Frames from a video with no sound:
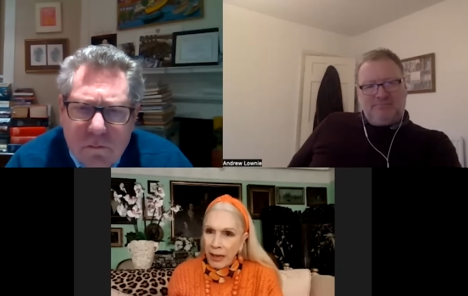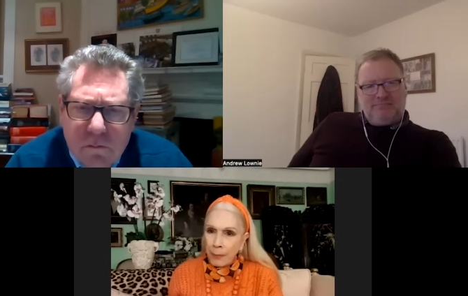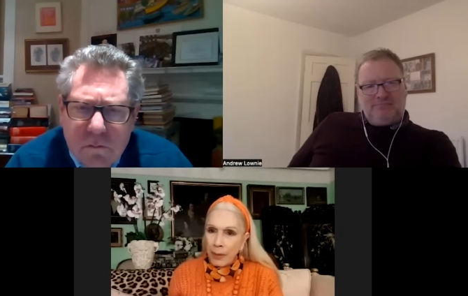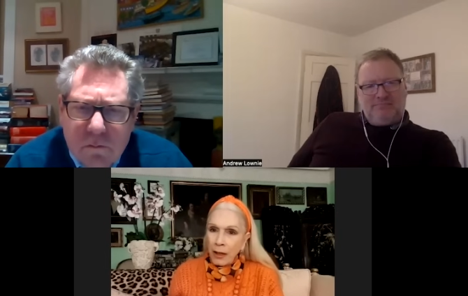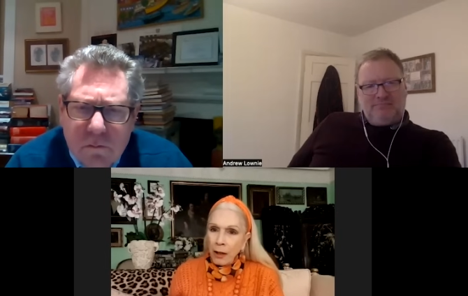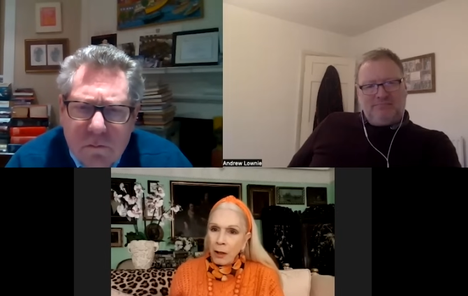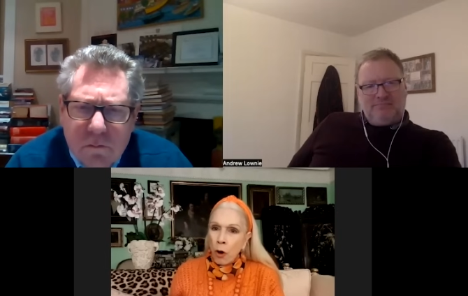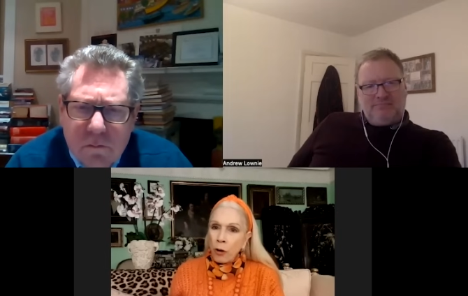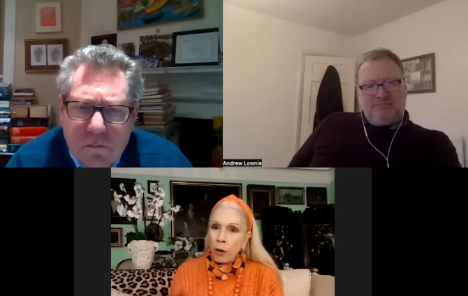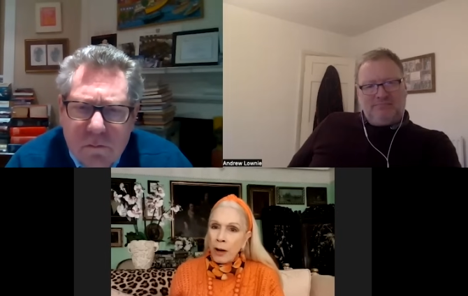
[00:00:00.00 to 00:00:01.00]
Speaker 1: baby
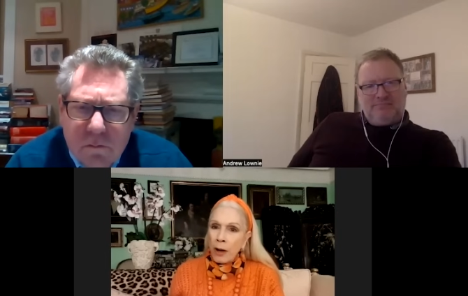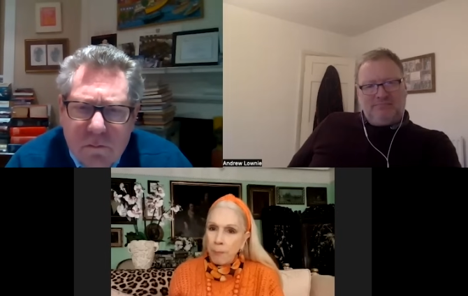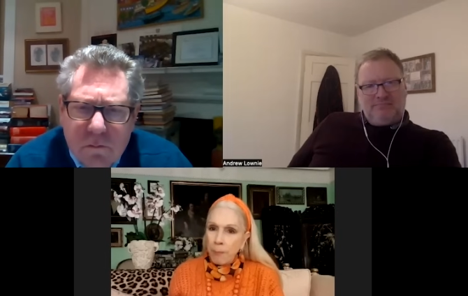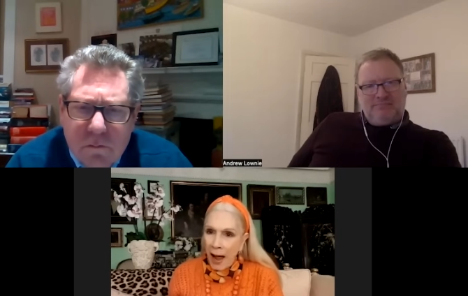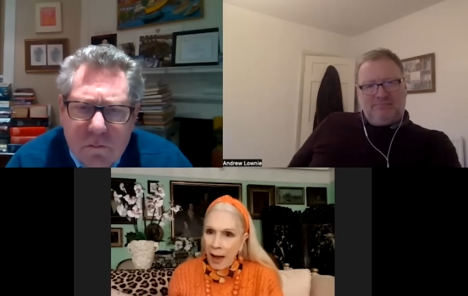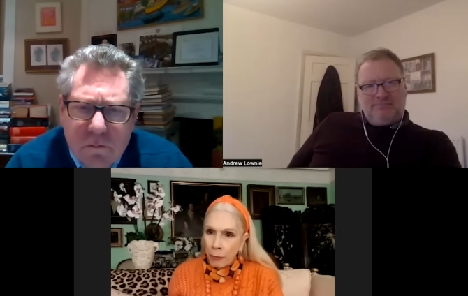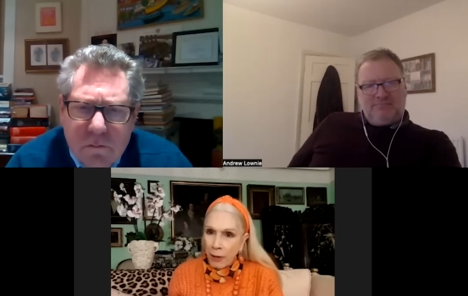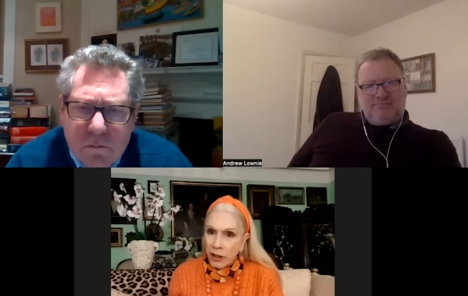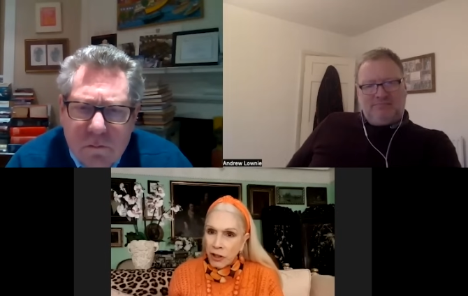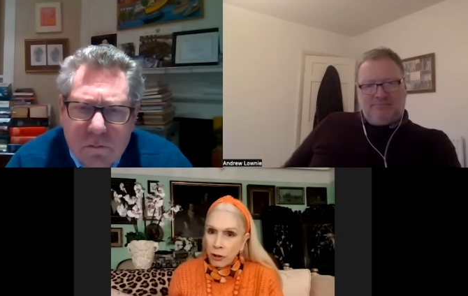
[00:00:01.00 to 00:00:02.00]
or a
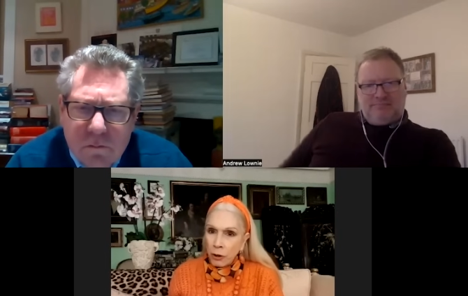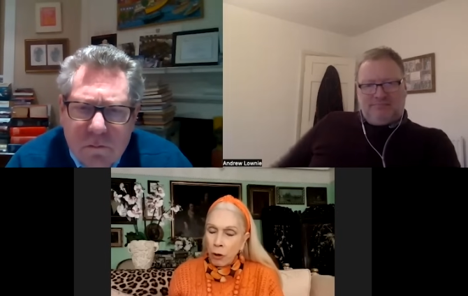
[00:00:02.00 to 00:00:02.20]
biracial